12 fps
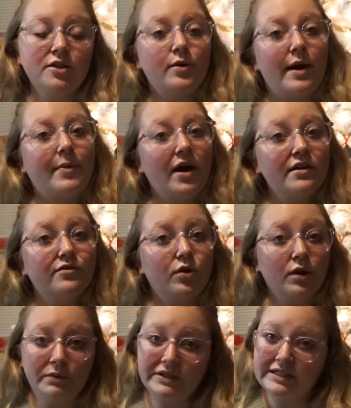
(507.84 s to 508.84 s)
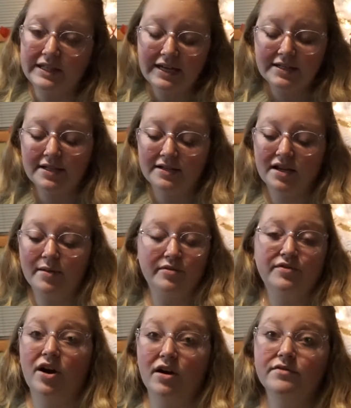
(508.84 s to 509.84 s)
who I bought it for really likes that type
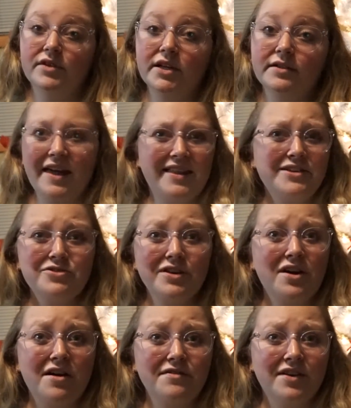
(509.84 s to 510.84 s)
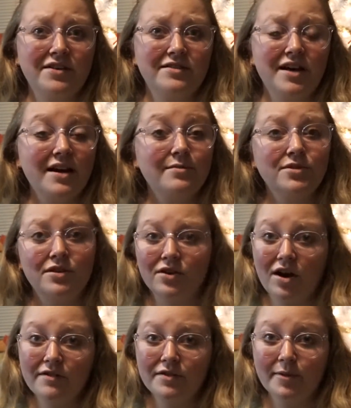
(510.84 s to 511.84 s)
of coffee and they drink coffee all the time so the
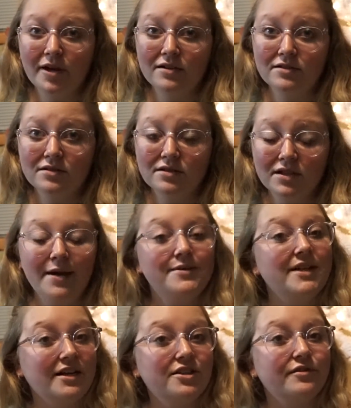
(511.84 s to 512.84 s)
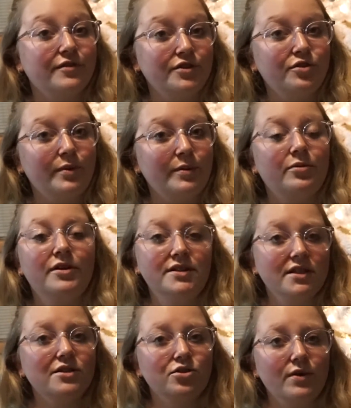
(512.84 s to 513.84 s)
coffee mugs, it was actually for two people,
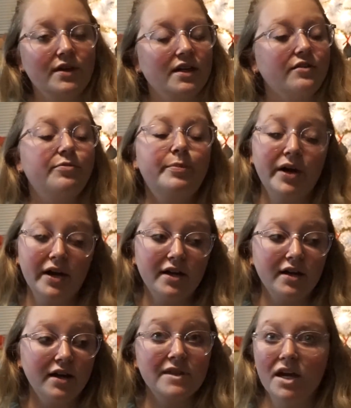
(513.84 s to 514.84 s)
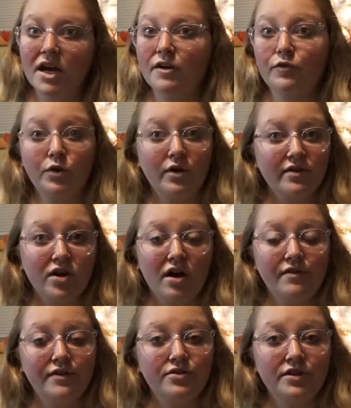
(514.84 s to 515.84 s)
it's a conjoined gift, but if you have a
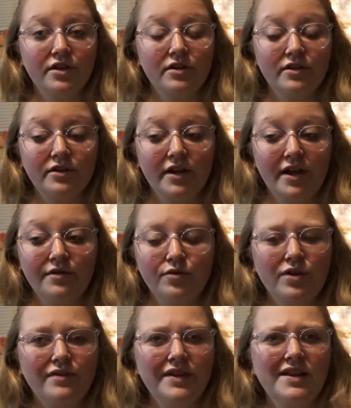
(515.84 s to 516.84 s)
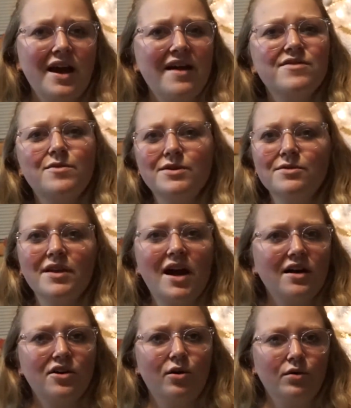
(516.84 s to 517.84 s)
coffee drinker in your life, or even they have the ones with
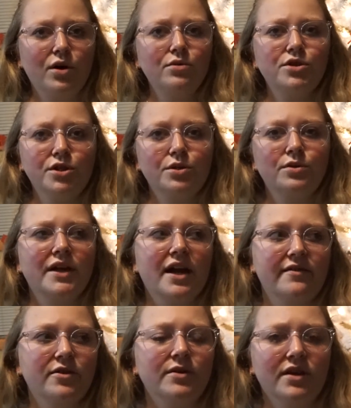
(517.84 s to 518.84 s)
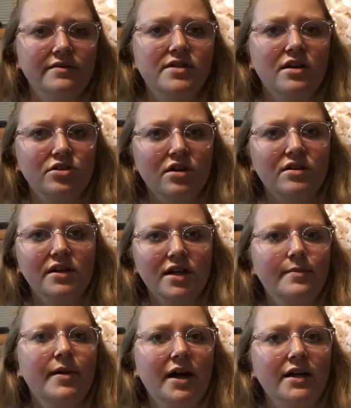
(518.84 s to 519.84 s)
hot cocoa too, like everyone loves hot chocolate,
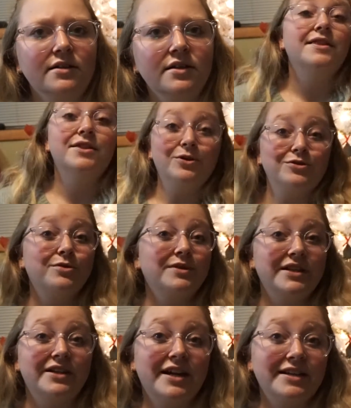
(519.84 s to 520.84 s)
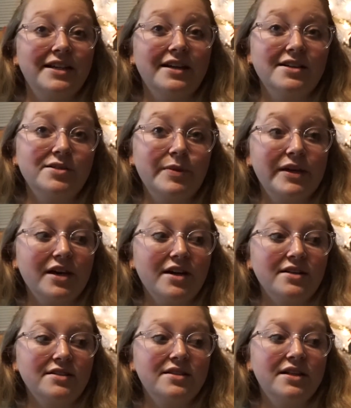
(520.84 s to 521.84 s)
come on. Those are really good ideas
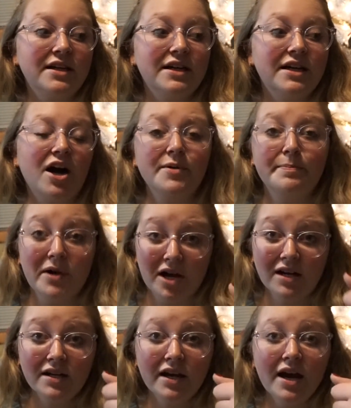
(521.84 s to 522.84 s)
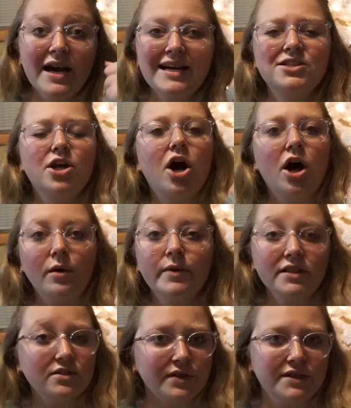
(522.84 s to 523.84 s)
because a mug is
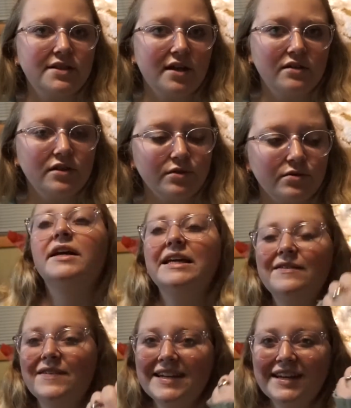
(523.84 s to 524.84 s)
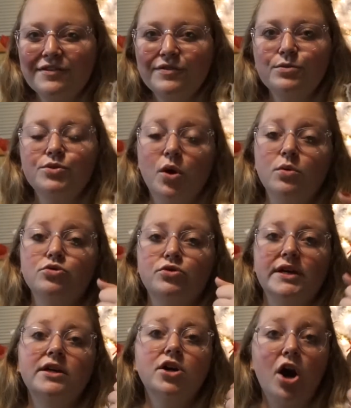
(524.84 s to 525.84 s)
always going to get used. Even if you don't
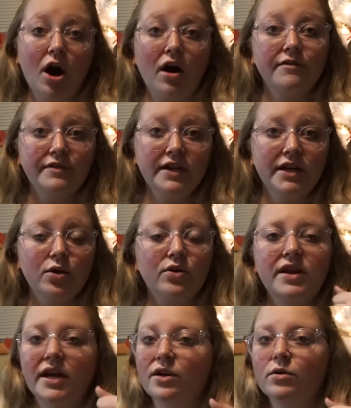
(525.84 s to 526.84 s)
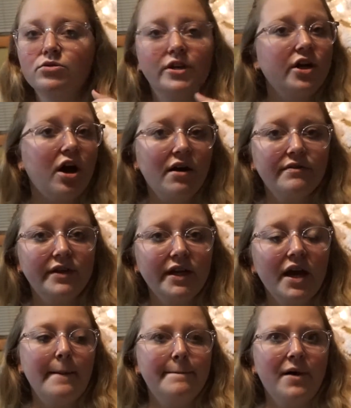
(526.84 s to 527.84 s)
drink coffee or they don't drink
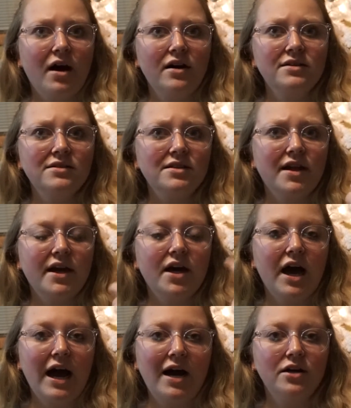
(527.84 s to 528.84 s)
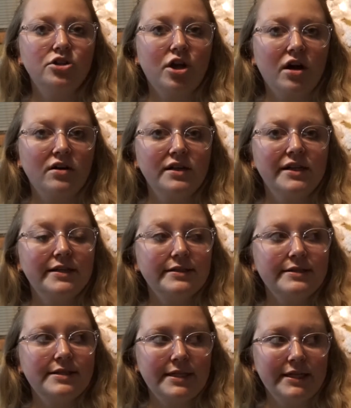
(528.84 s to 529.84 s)
coffee, mugs like hot chocolate
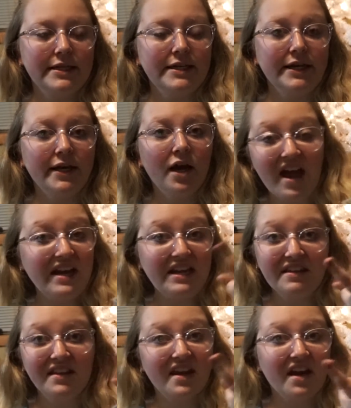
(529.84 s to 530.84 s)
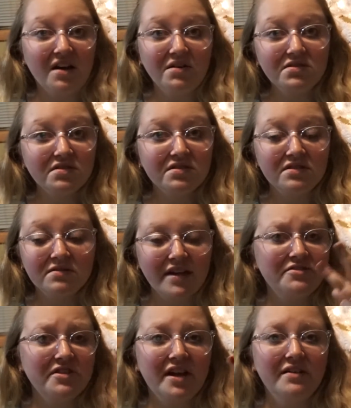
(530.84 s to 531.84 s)
tea, anything else. I
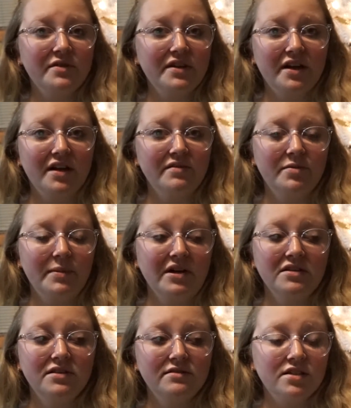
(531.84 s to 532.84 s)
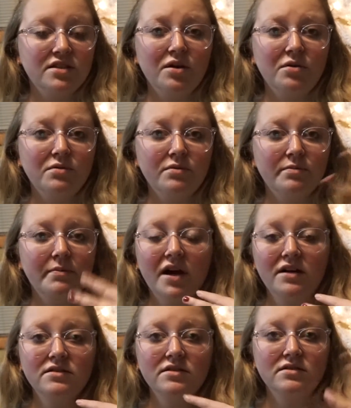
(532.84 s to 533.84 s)
drink everything out of a mug. So
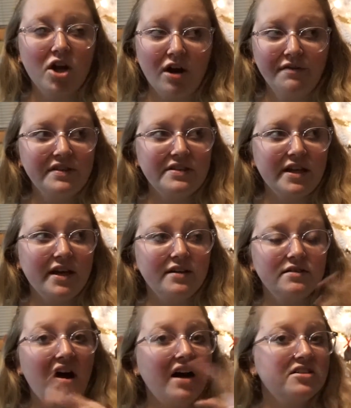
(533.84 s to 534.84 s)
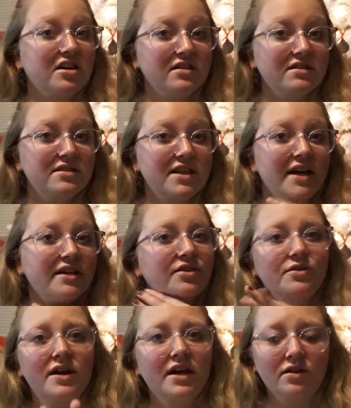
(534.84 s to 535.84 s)
mugs, coffee set, hot chocolate set,
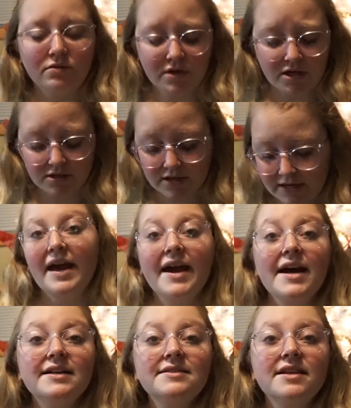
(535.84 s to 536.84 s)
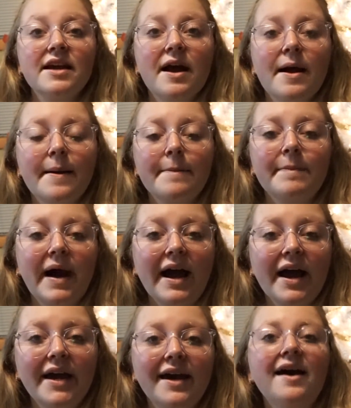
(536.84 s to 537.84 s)
you can't go wrong. And
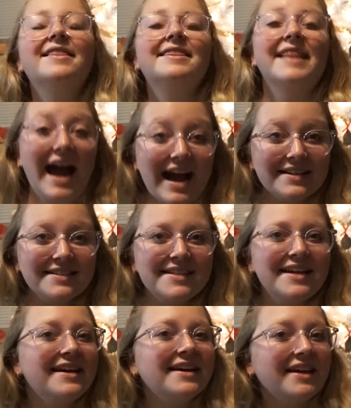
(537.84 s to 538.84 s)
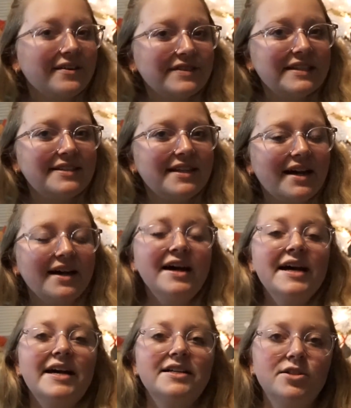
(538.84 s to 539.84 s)
my last gift idea
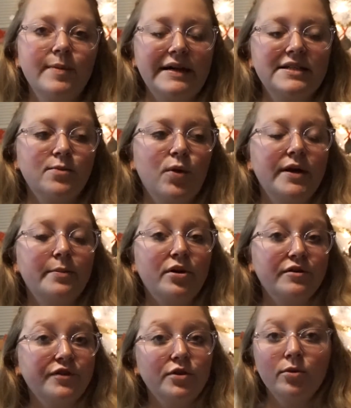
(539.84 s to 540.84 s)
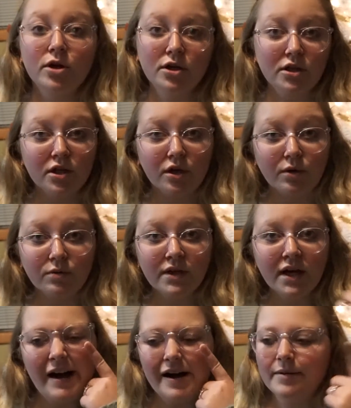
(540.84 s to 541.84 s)
is to buy someone a perfume or cologne.
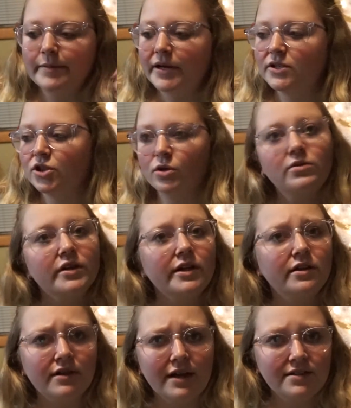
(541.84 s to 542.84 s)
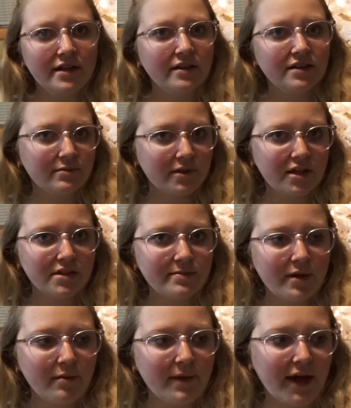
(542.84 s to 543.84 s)
Um, don't worry, you're not telling them that they
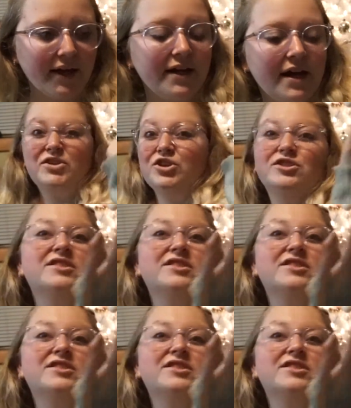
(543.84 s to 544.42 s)
smell bad. You're